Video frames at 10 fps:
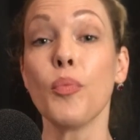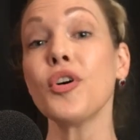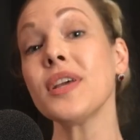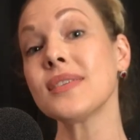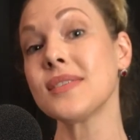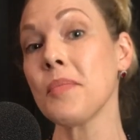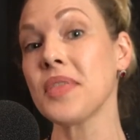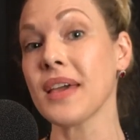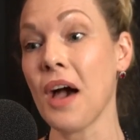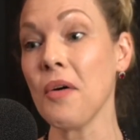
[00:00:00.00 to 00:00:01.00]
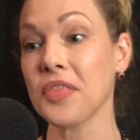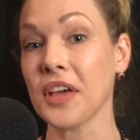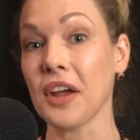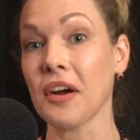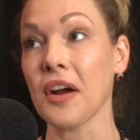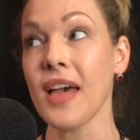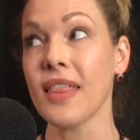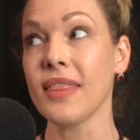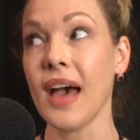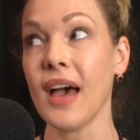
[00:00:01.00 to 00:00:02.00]
putting something out there
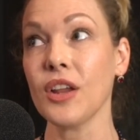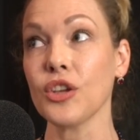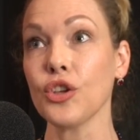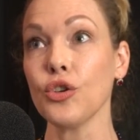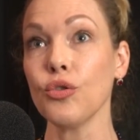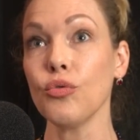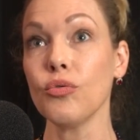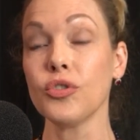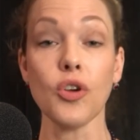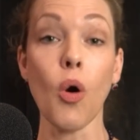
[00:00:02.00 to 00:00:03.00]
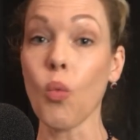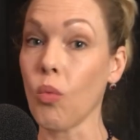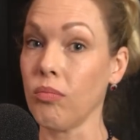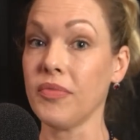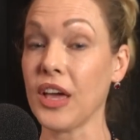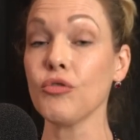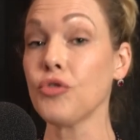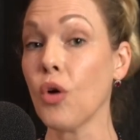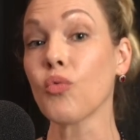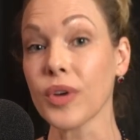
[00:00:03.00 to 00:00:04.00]
that you don't that you
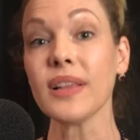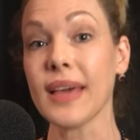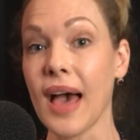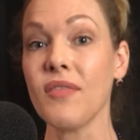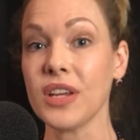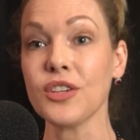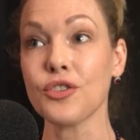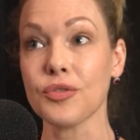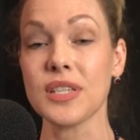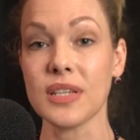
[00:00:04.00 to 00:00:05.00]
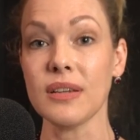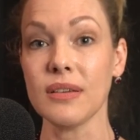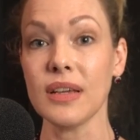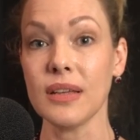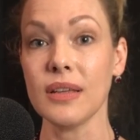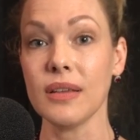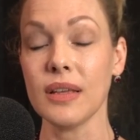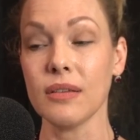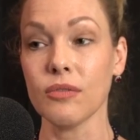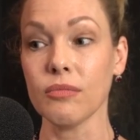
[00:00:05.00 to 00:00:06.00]
don't really have an interest in, in
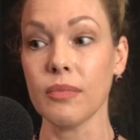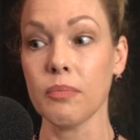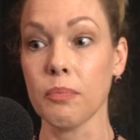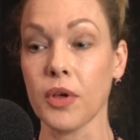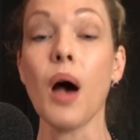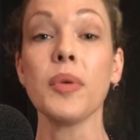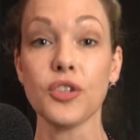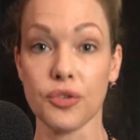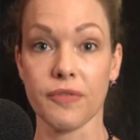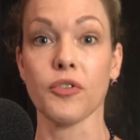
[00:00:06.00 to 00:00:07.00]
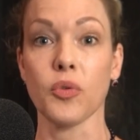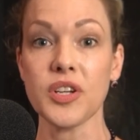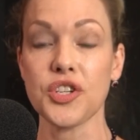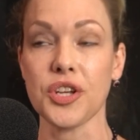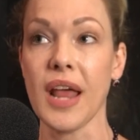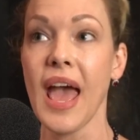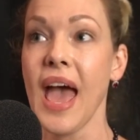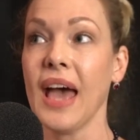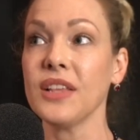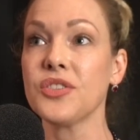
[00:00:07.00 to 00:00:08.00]
in coming to fruition.
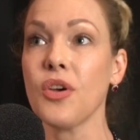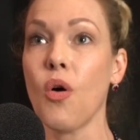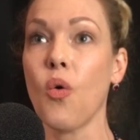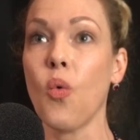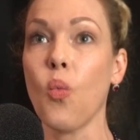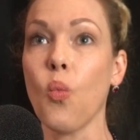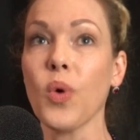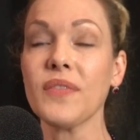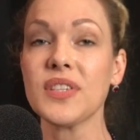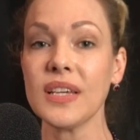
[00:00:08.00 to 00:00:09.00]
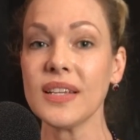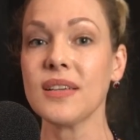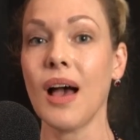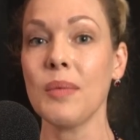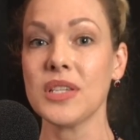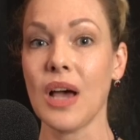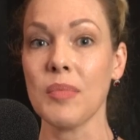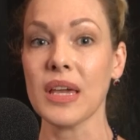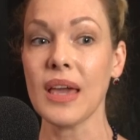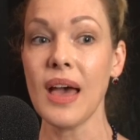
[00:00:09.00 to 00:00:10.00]
And so we've seen it time and
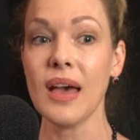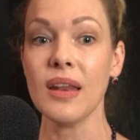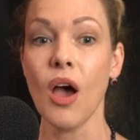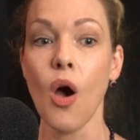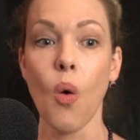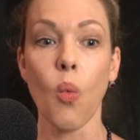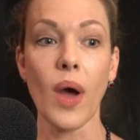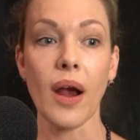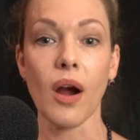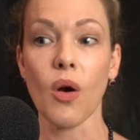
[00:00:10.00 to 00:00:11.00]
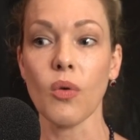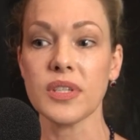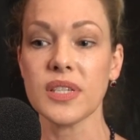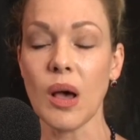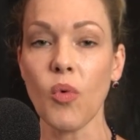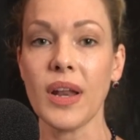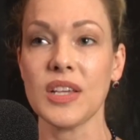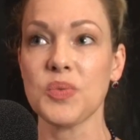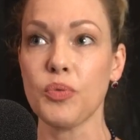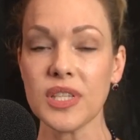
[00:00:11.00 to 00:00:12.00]
time again where someone
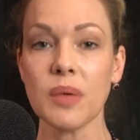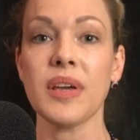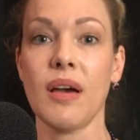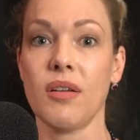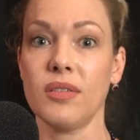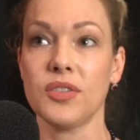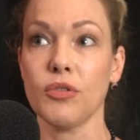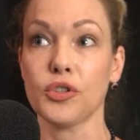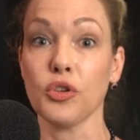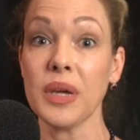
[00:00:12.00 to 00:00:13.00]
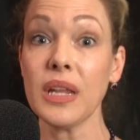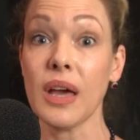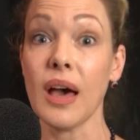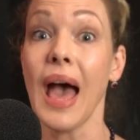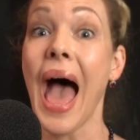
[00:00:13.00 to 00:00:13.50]
has put something out on social media